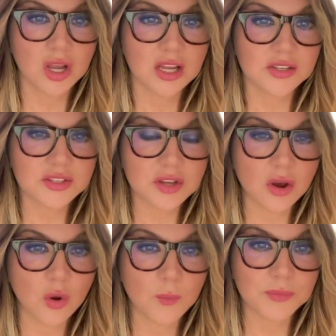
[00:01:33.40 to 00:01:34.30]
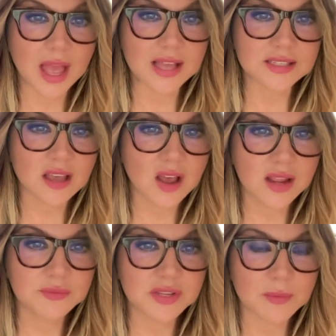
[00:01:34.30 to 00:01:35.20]
So at
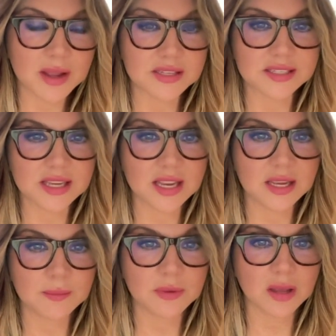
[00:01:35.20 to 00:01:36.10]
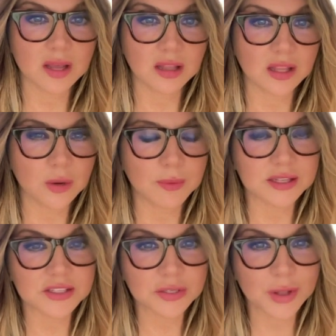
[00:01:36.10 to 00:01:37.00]
times it might seem a little
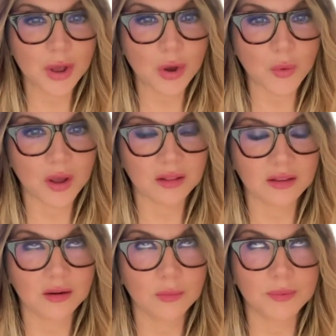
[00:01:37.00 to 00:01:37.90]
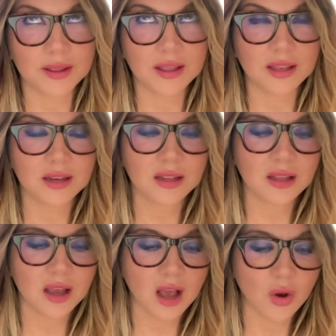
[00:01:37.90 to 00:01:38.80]
bit slow, a little bit,
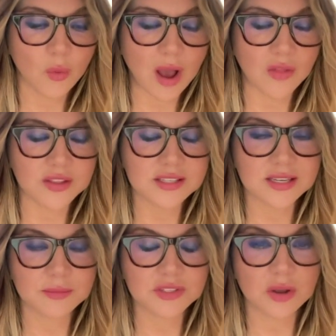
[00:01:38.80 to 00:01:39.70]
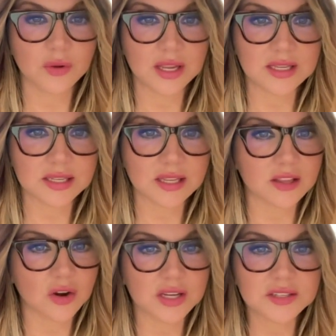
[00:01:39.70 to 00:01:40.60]
oh, wow, this seems so easy.
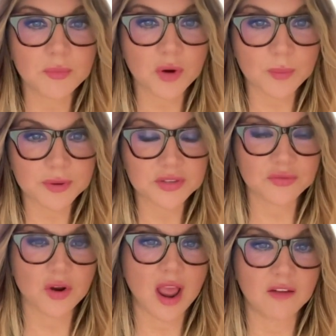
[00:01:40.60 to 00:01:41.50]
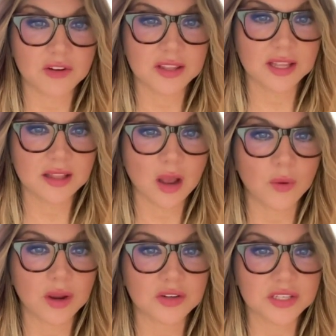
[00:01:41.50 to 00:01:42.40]
There is a purpose for everything that
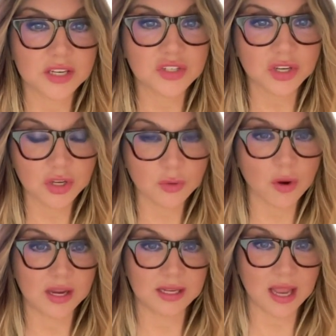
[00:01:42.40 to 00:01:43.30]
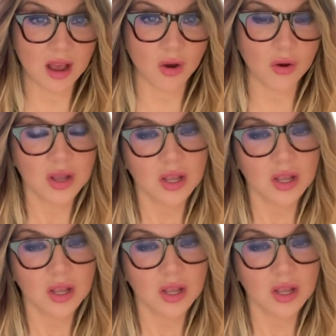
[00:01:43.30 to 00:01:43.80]
we are teaching you right now.